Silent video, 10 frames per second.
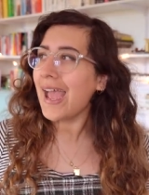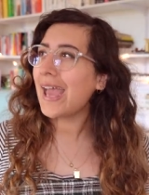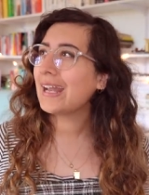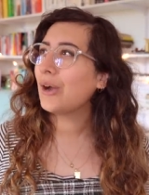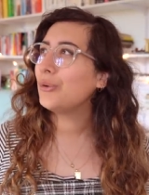
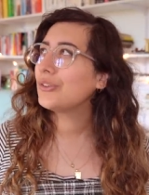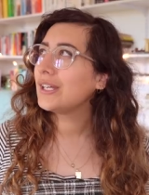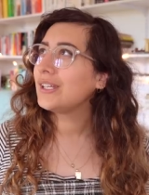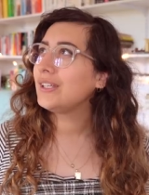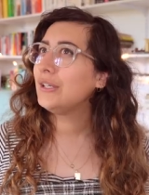And I was
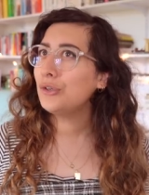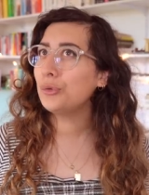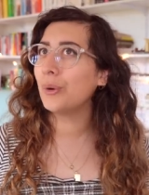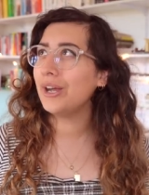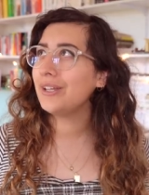like, you know
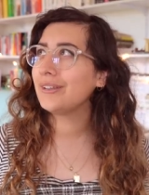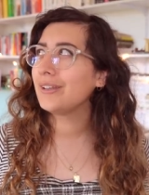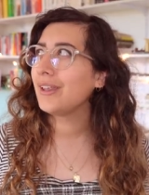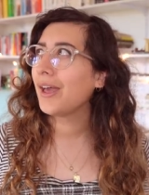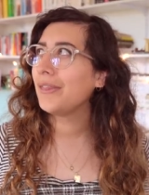what?
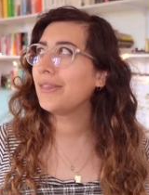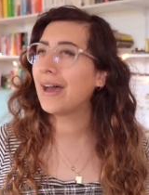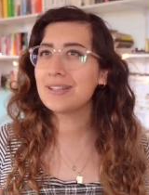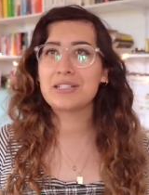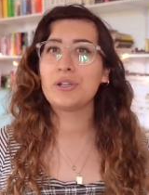
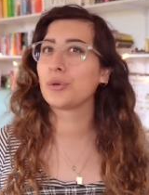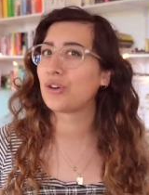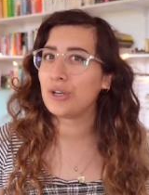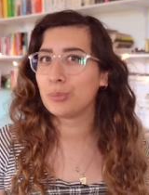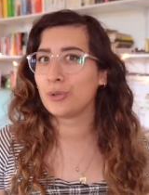That's
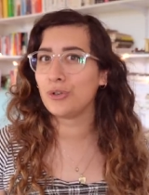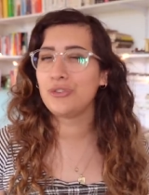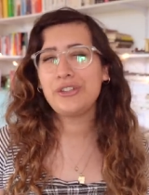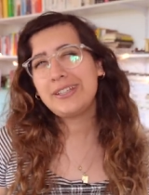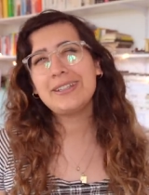incredible.
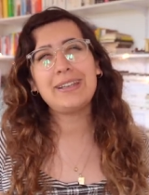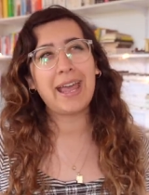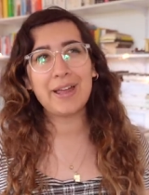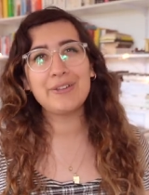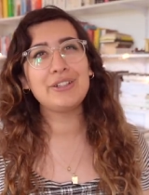Didn't
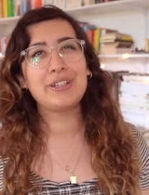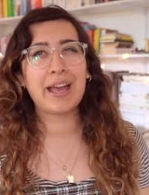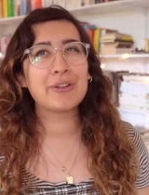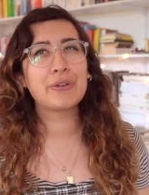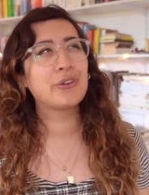Helen
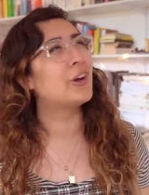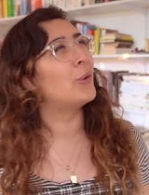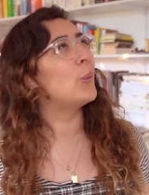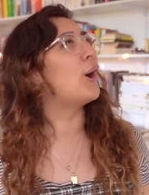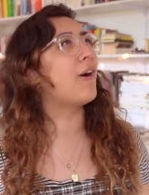Keller
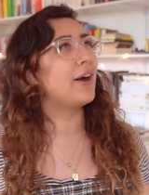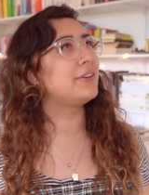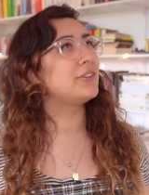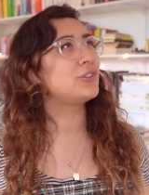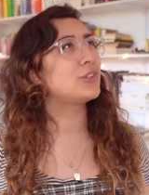go
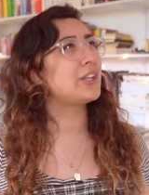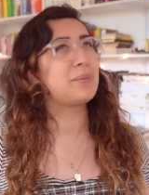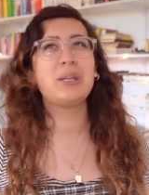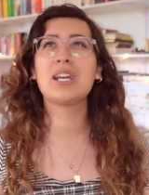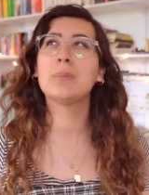on to, like,
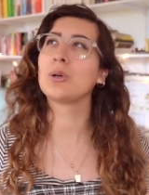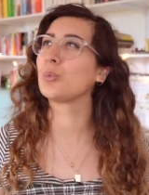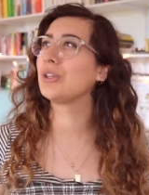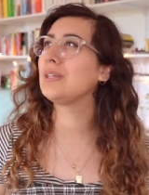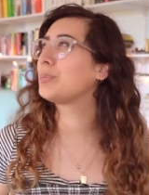become a
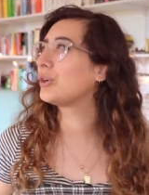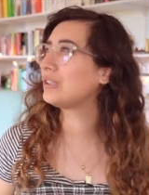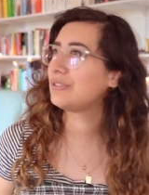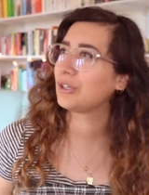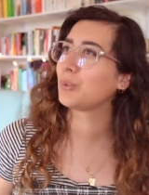really
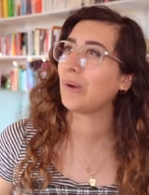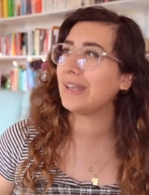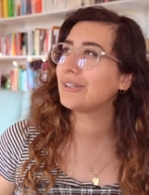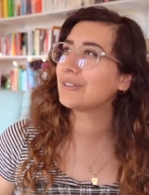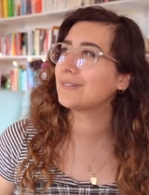prolific
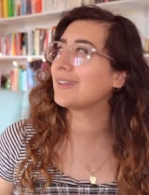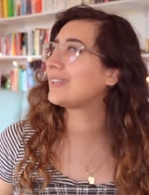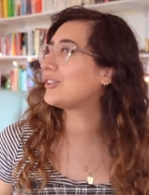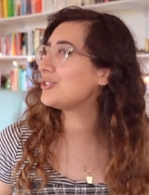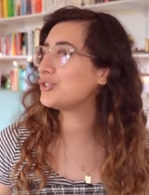writer? And, like,
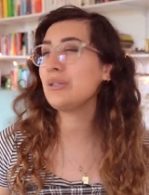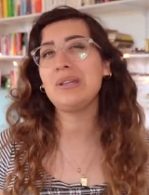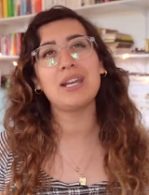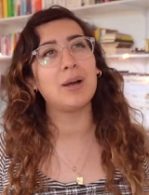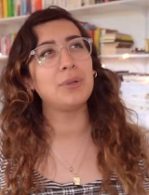didn't she
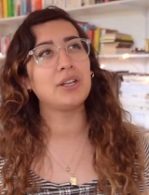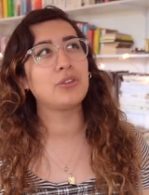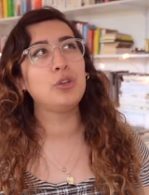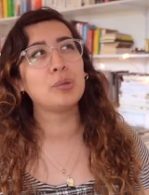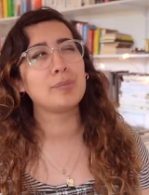become, like, a
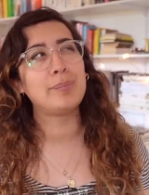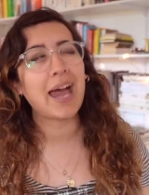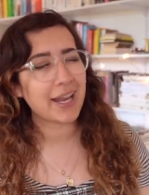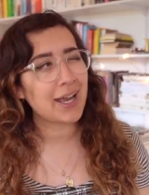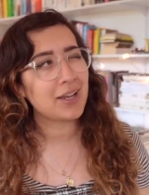super
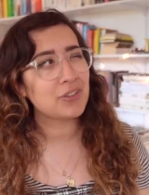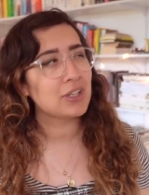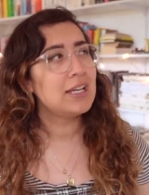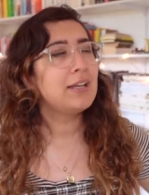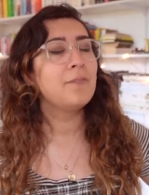badass?
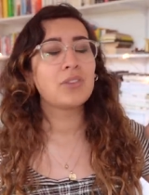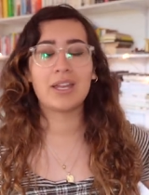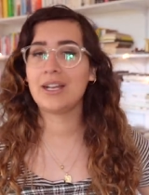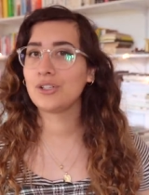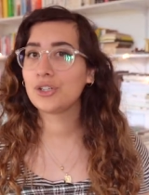Then
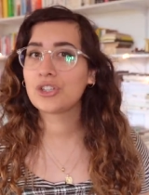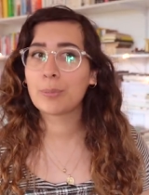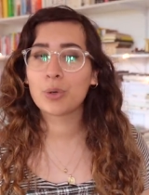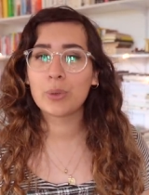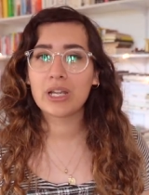I looked up
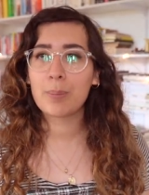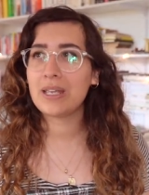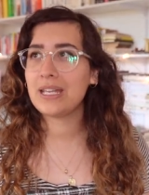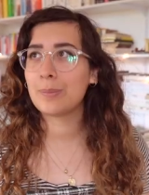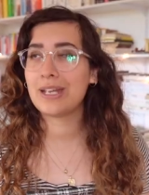her
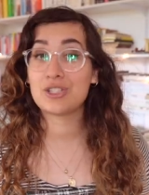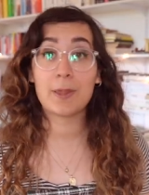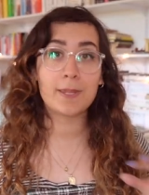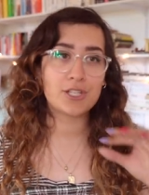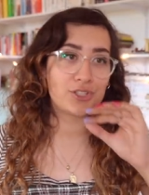Wikipedia page,
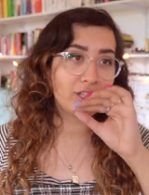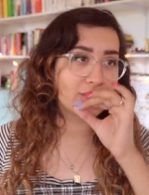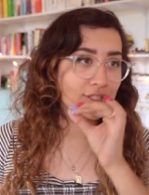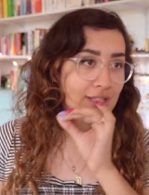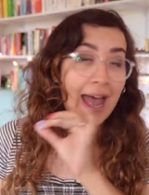and this is
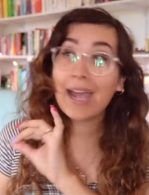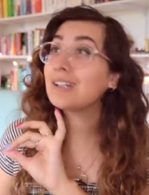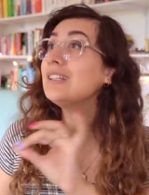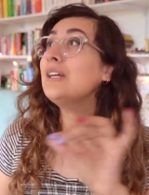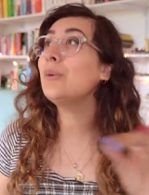
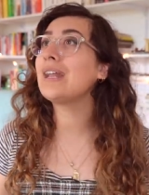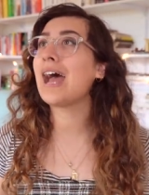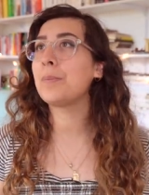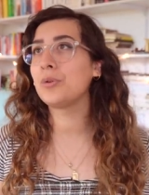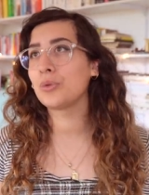exactly what
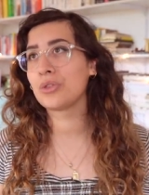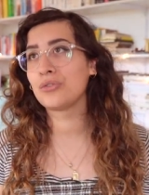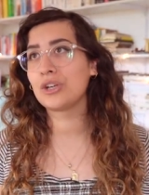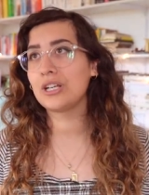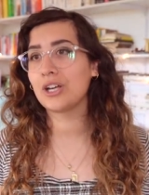happened with
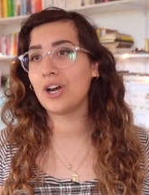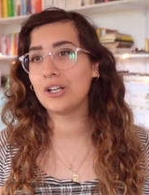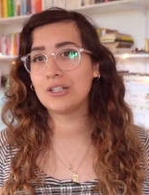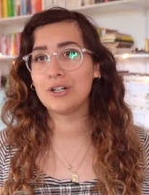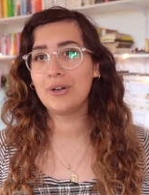Frida
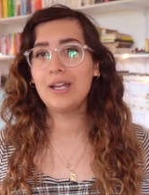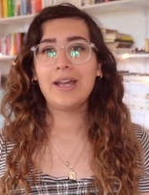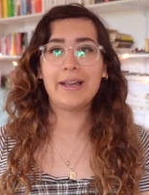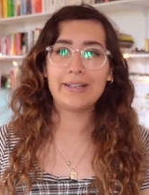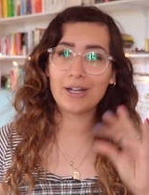Kahlo,
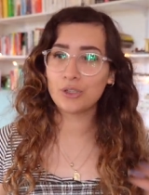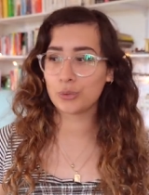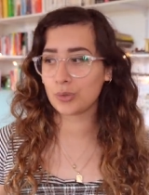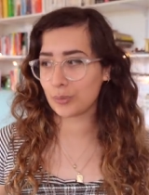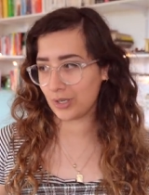and now look
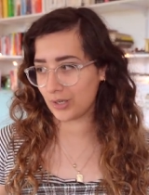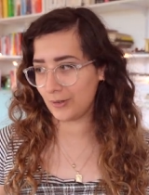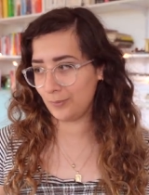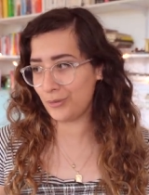where we are.